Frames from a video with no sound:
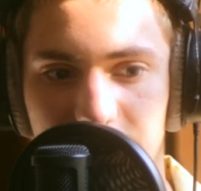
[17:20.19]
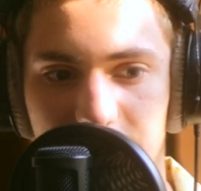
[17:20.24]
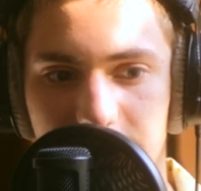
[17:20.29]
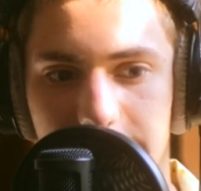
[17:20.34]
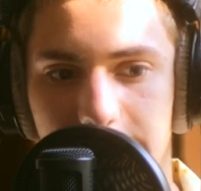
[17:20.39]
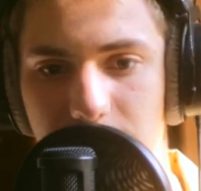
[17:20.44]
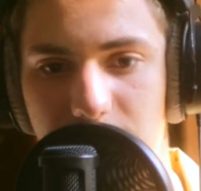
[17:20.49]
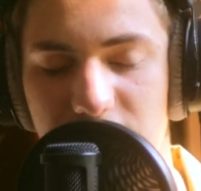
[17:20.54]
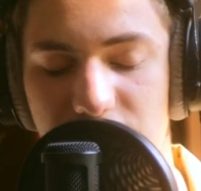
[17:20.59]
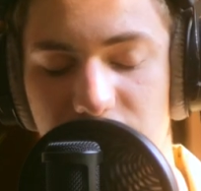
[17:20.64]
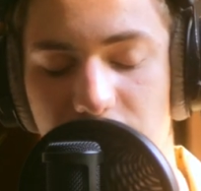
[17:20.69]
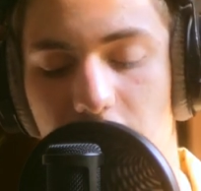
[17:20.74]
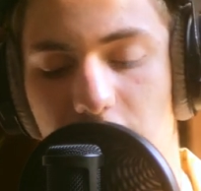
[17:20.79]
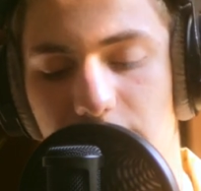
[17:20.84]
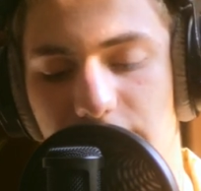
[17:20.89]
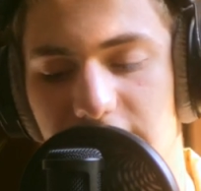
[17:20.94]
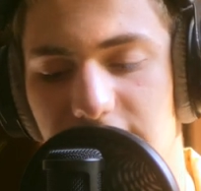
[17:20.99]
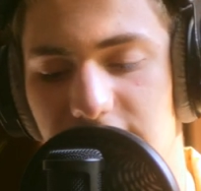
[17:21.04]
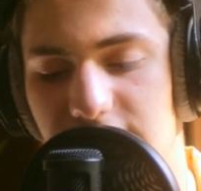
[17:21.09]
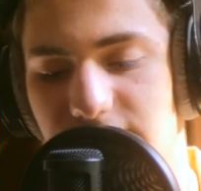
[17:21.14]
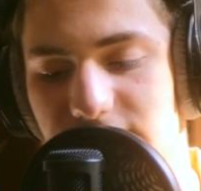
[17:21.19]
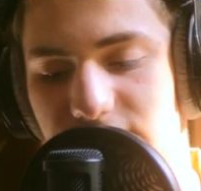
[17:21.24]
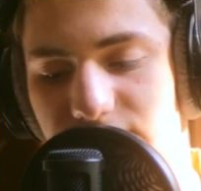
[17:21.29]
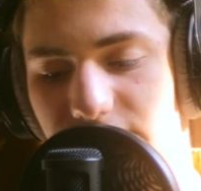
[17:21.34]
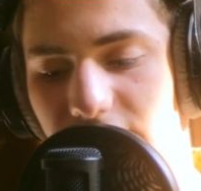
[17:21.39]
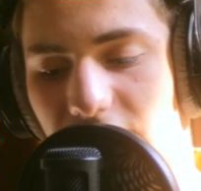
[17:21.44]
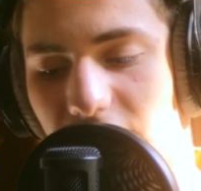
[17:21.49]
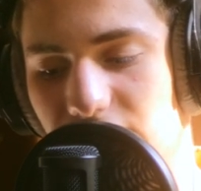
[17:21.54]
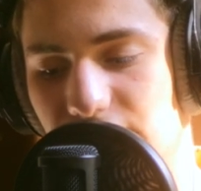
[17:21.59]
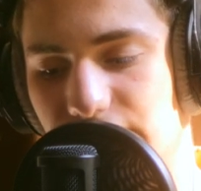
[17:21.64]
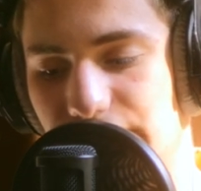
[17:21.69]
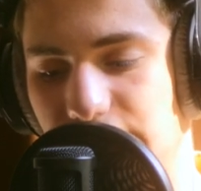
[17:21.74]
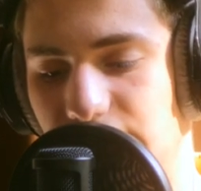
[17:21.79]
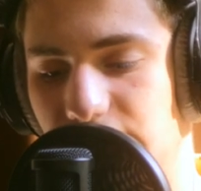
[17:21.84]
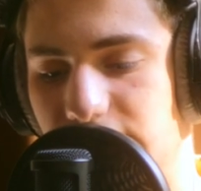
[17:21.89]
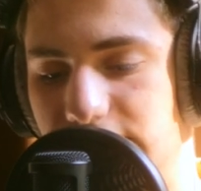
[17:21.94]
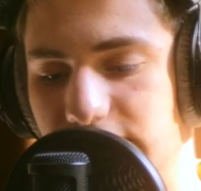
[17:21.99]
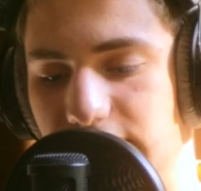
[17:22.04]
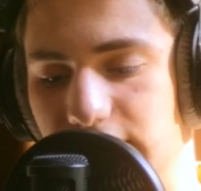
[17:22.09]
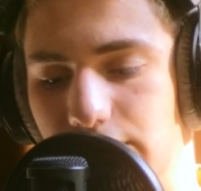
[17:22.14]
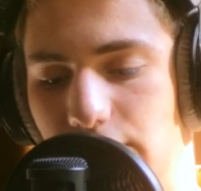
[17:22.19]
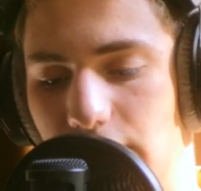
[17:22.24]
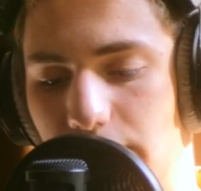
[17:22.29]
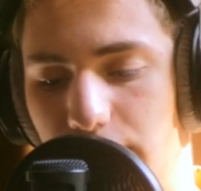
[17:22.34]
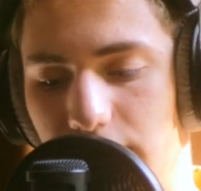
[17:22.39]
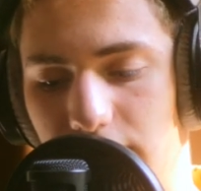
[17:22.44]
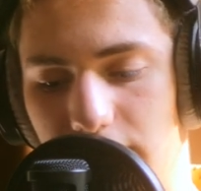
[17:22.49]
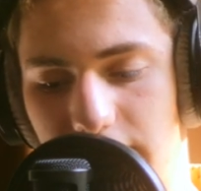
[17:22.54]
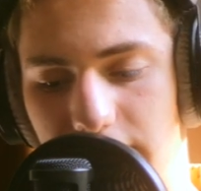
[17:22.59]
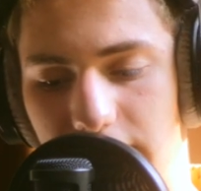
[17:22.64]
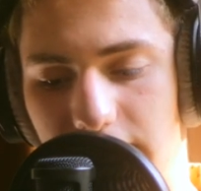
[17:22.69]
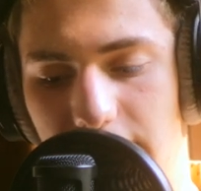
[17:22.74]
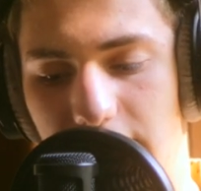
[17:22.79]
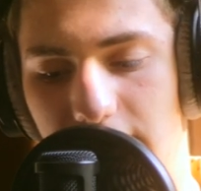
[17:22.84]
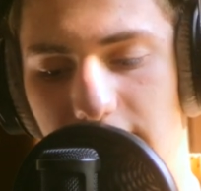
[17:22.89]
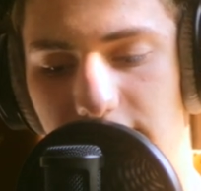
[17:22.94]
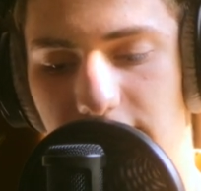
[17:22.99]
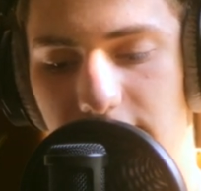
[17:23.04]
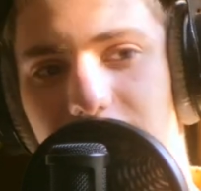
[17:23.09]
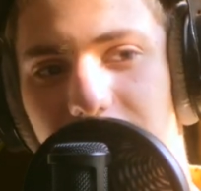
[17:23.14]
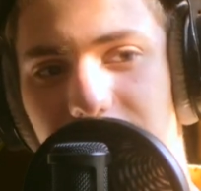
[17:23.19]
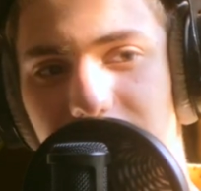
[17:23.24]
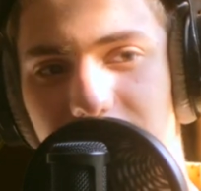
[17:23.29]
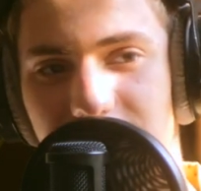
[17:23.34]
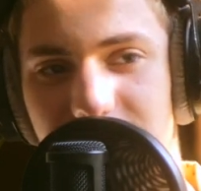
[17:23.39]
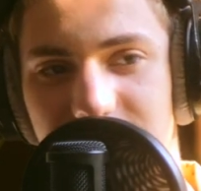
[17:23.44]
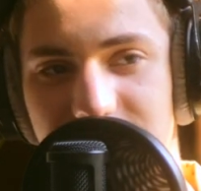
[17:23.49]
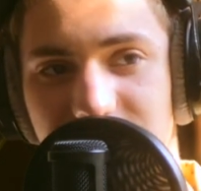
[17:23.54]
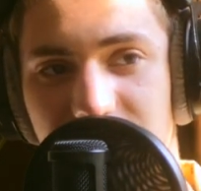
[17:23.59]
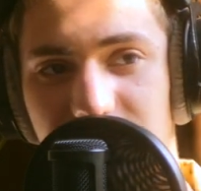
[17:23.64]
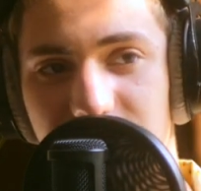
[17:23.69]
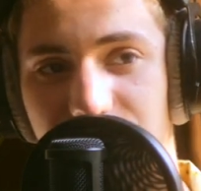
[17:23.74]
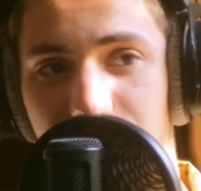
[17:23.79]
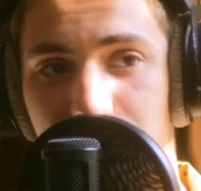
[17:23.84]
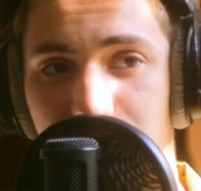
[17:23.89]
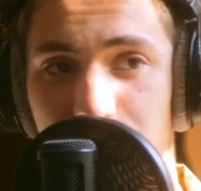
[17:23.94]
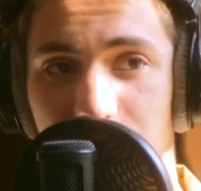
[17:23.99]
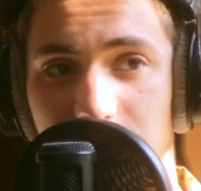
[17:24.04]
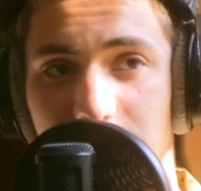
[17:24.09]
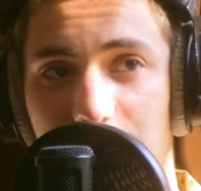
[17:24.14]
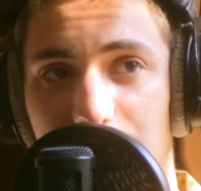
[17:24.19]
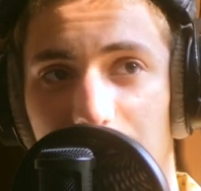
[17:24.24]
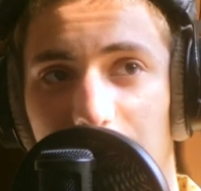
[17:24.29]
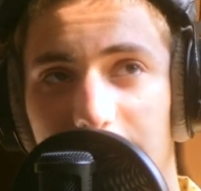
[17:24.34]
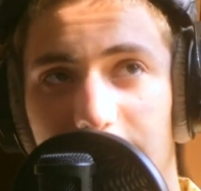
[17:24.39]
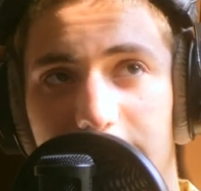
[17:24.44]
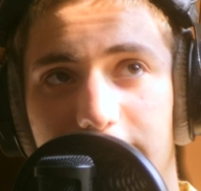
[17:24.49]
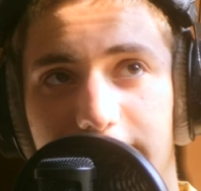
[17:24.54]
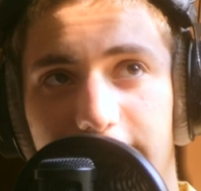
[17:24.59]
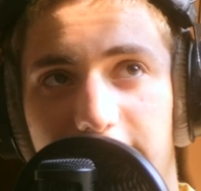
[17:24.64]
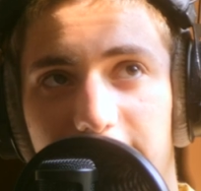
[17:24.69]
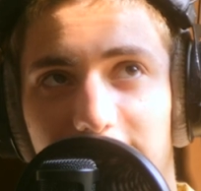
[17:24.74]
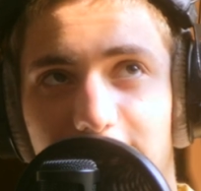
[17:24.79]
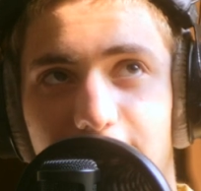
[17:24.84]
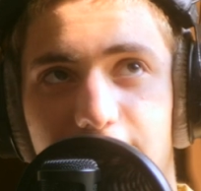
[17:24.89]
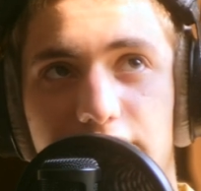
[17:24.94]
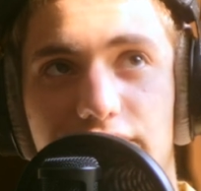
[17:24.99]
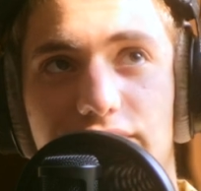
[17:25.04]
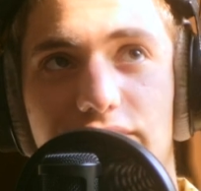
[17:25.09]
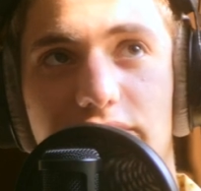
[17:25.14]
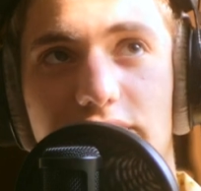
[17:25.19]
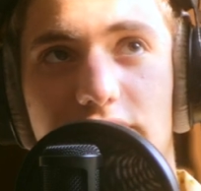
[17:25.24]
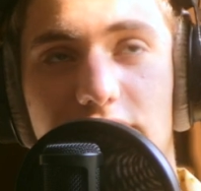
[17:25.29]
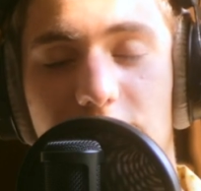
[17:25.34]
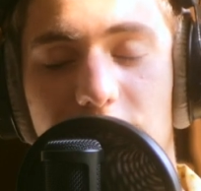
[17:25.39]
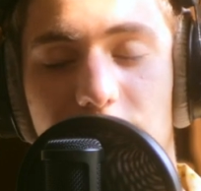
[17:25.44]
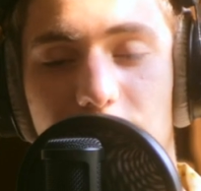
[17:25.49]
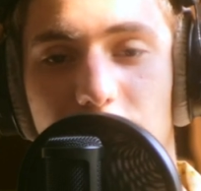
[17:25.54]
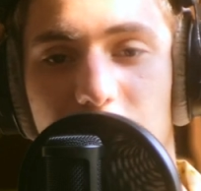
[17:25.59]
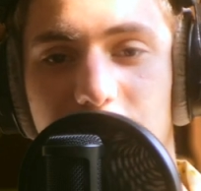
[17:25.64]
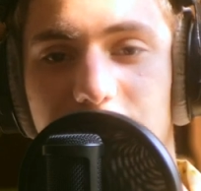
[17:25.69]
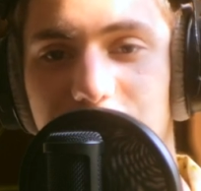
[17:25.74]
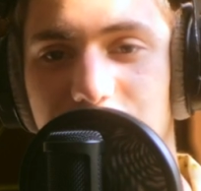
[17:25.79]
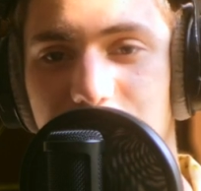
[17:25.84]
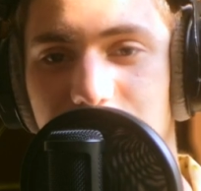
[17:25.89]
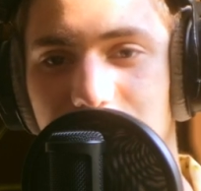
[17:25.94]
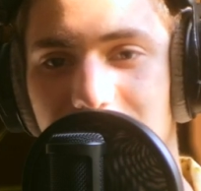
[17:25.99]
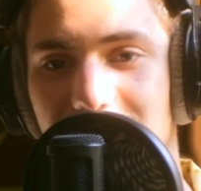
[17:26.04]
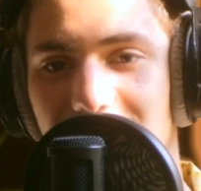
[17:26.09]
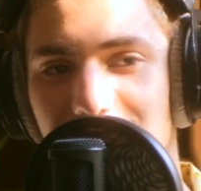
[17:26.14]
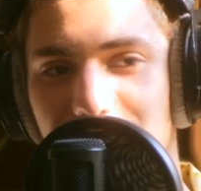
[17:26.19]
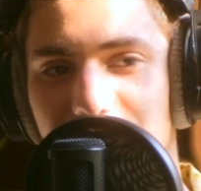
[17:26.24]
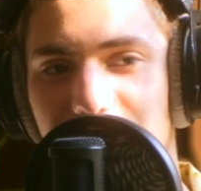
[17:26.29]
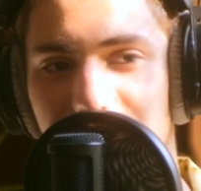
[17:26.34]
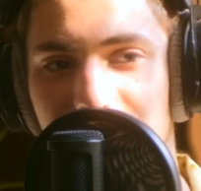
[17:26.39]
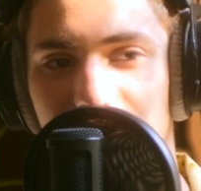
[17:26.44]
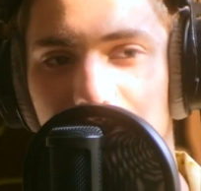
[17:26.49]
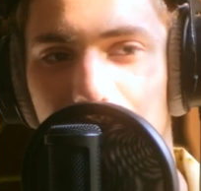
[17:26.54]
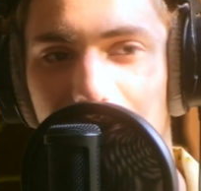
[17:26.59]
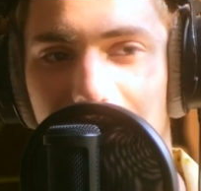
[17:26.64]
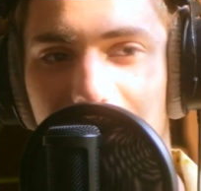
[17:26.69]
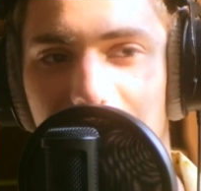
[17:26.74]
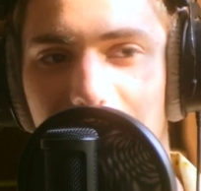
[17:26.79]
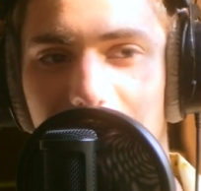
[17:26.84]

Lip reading: So I hope that gives you kind of an idea what we're looking at. And like I said, if you really want to do van life, money should not be in the way.